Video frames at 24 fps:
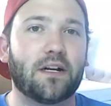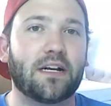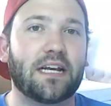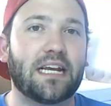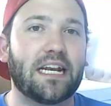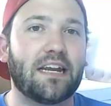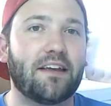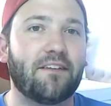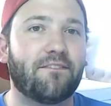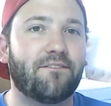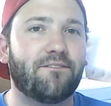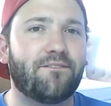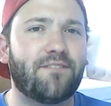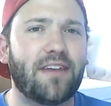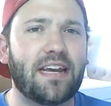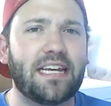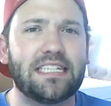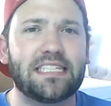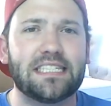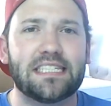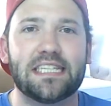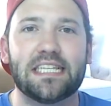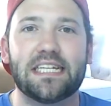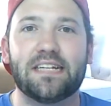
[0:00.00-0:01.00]
are getting
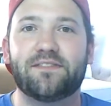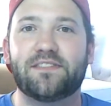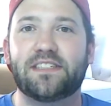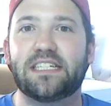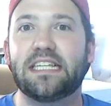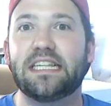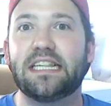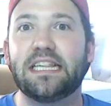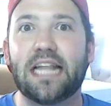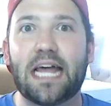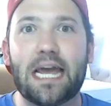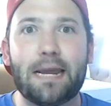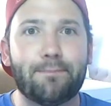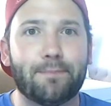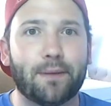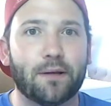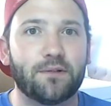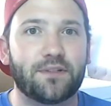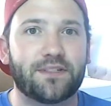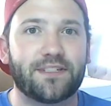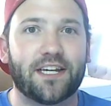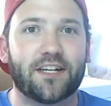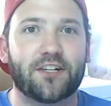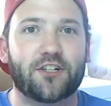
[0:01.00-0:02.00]
facelifts and
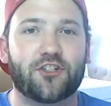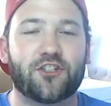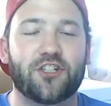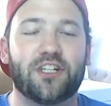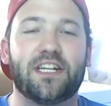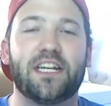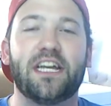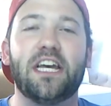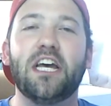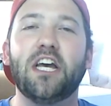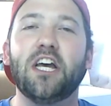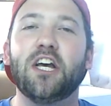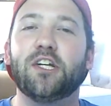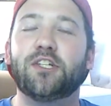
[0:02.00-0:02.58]
liposuction,